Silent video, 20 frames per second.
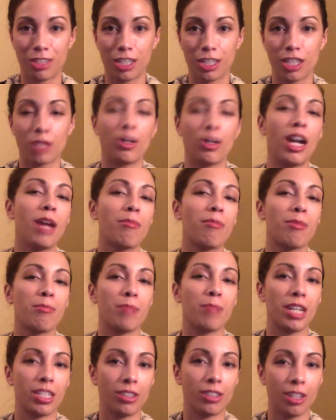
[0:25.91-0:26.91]
So I am a
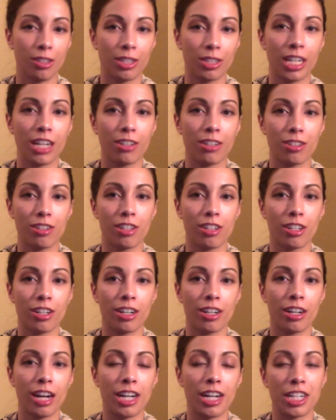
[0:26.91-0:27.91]
mental health counselor
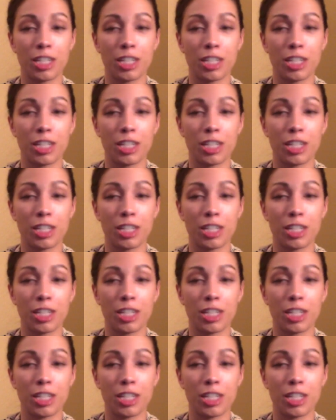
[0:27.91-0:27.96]
and I